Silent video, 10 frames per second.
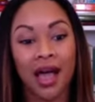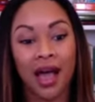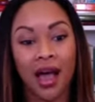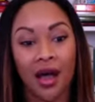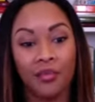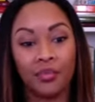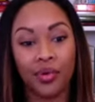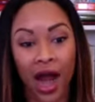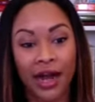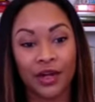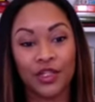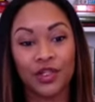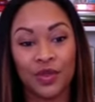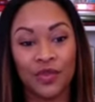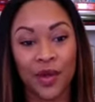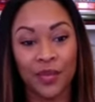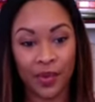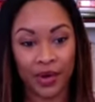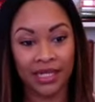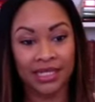um, prior to the
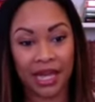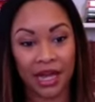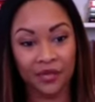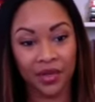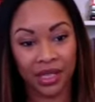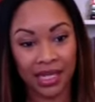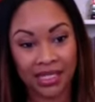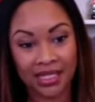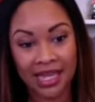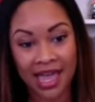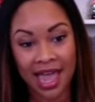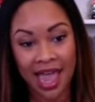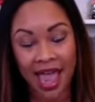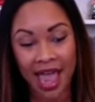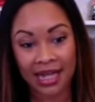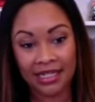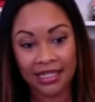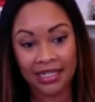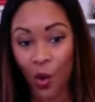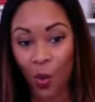February 2nd release. And
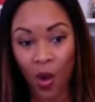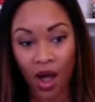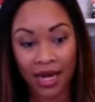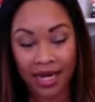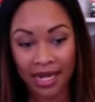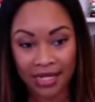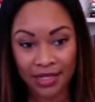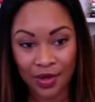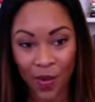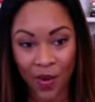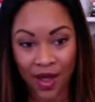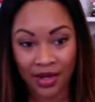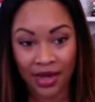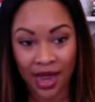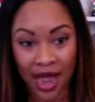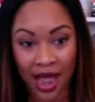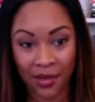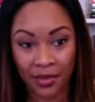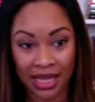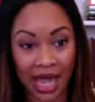so one is on
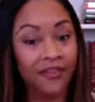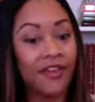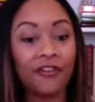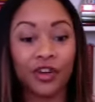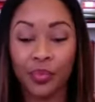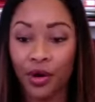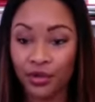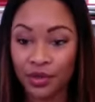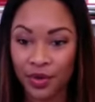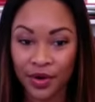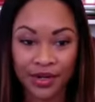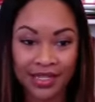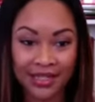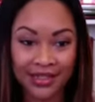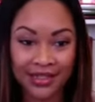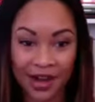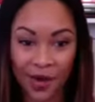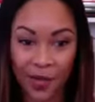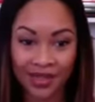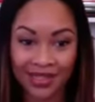um, life after pro sports. You
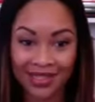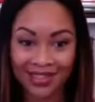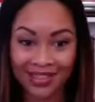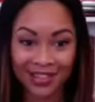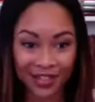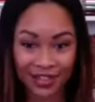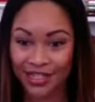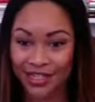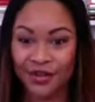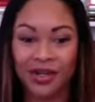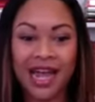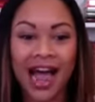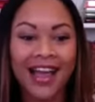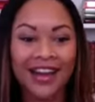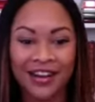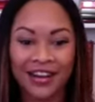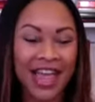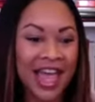know, once the jerseys are retired,